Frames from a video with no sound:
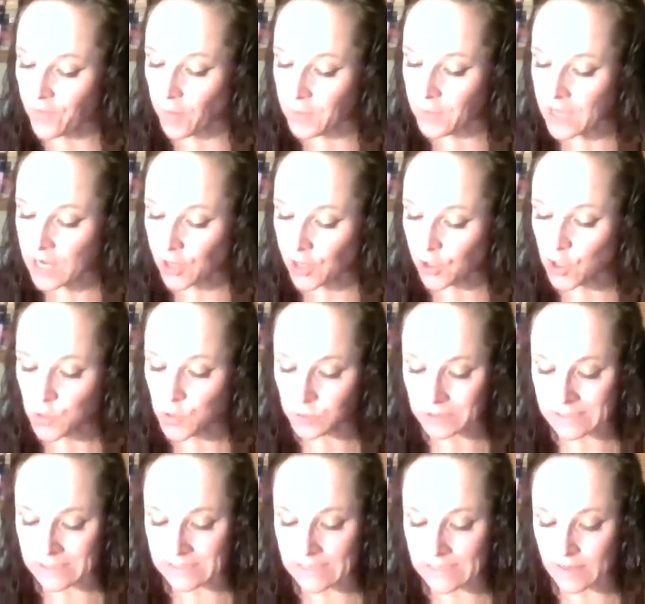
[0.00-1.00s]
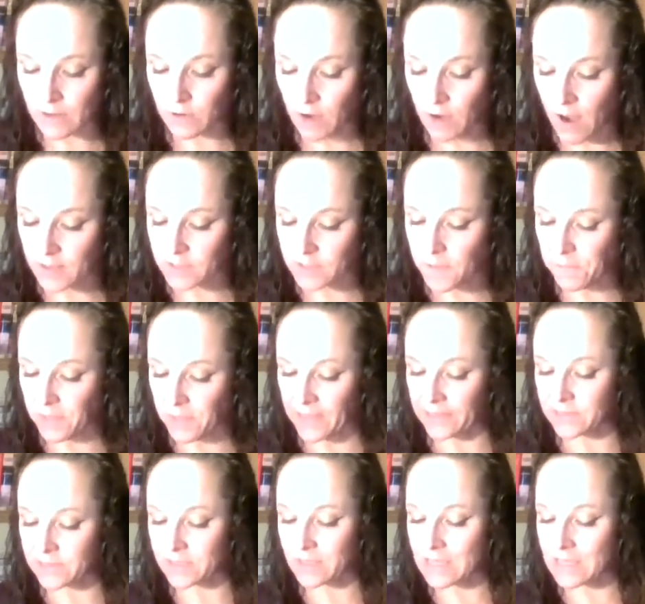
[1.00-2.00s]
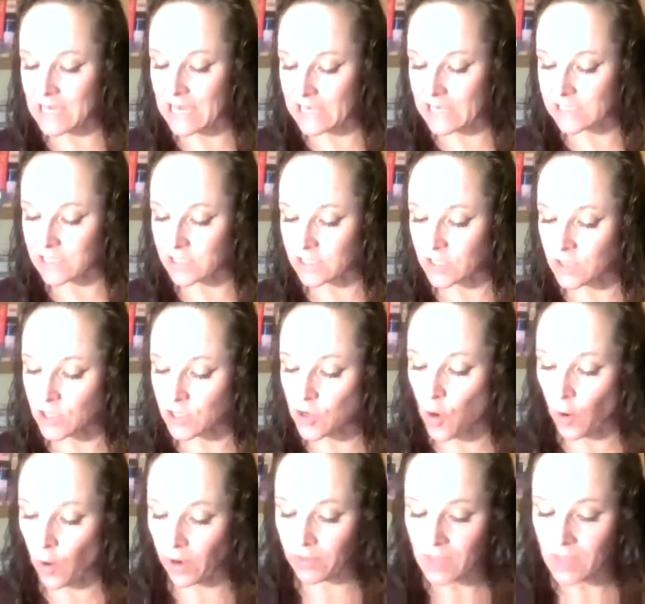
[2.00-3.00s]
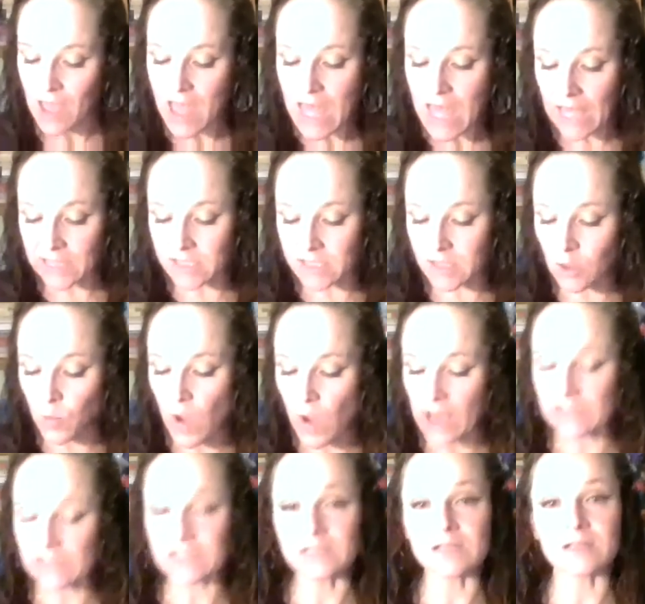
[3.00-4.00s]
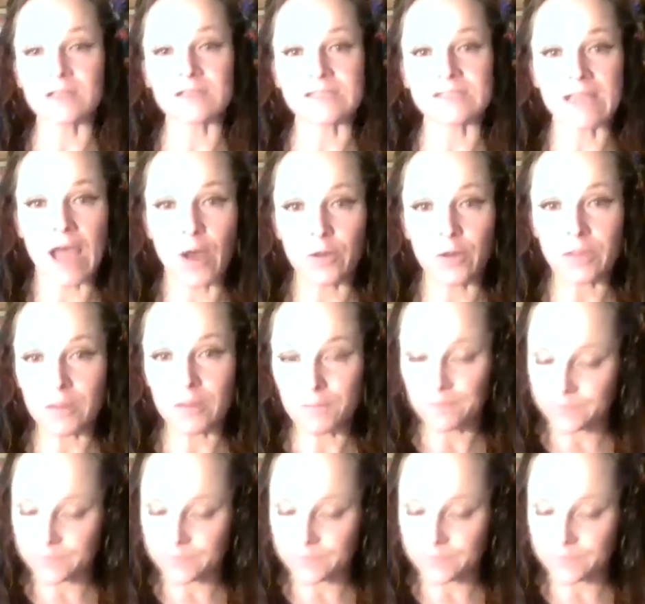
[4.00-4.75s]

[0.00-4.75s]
From here you will see across the plains to the east and to the north and to the west and to the south.